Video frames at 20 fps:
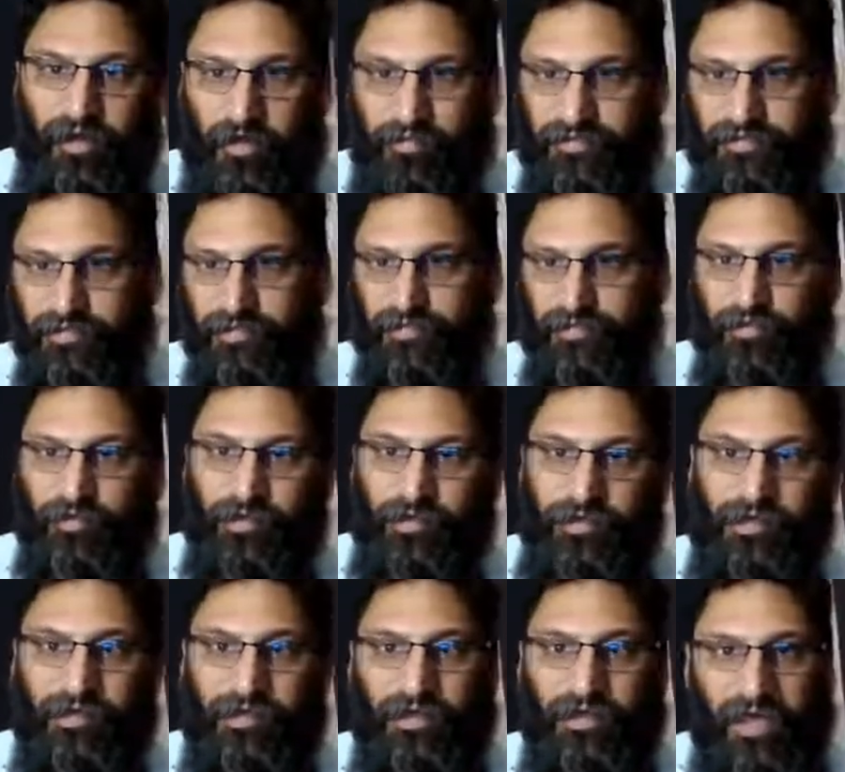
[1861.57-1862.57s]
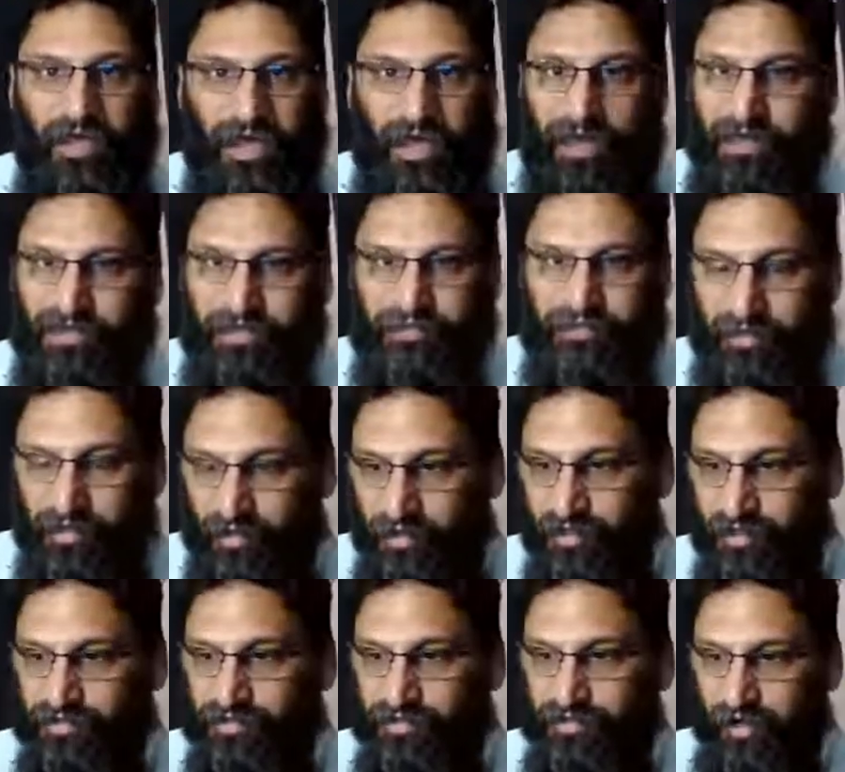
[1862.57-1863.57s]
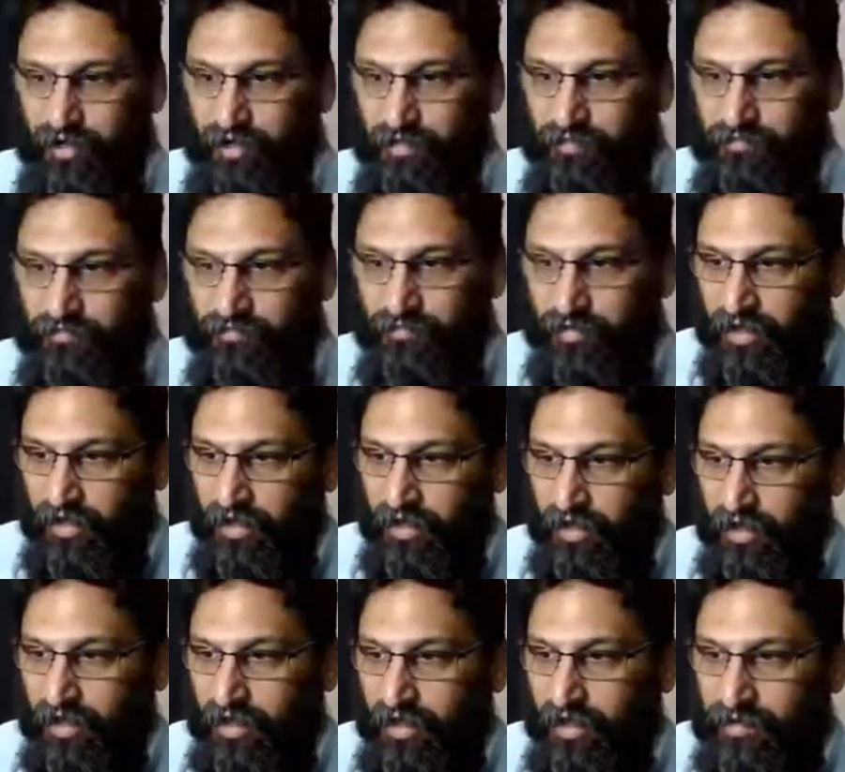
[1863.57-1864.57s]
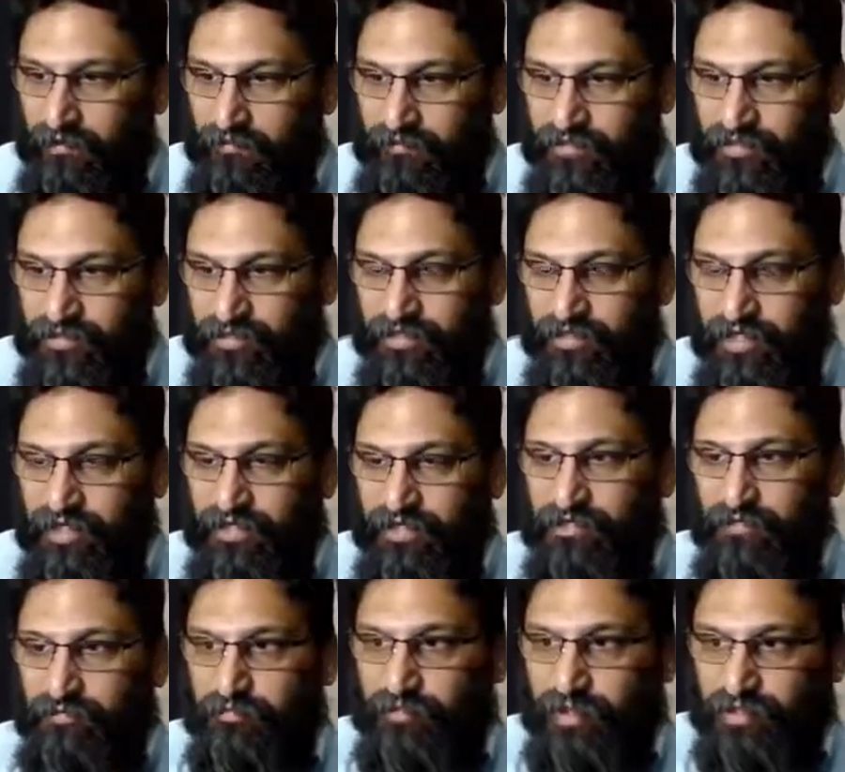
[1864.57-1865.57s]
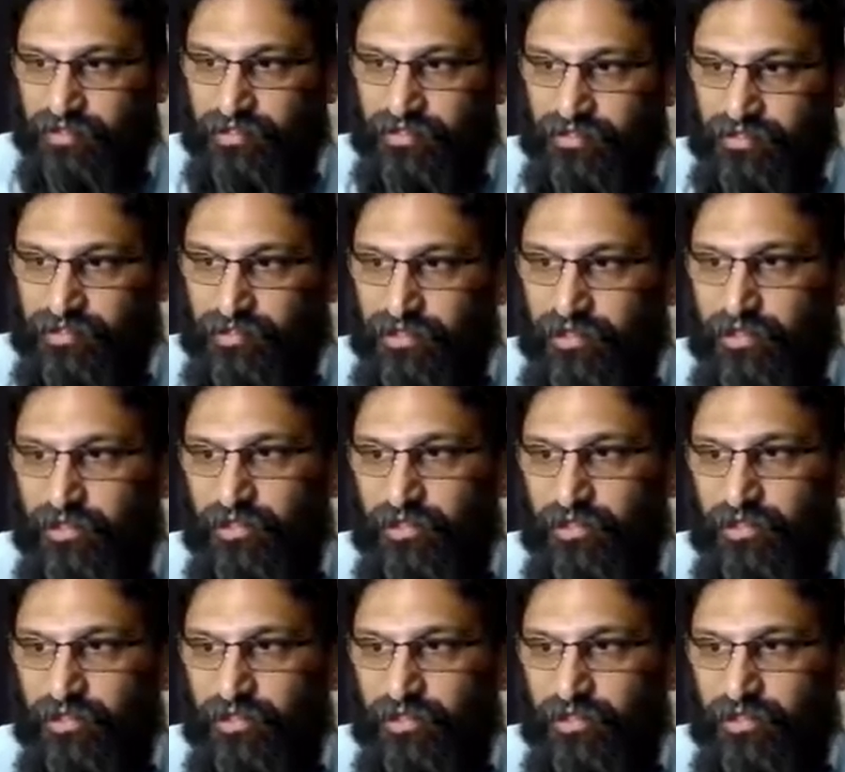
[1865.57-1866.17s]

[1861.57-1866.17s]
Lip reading: school and because of societal pressures.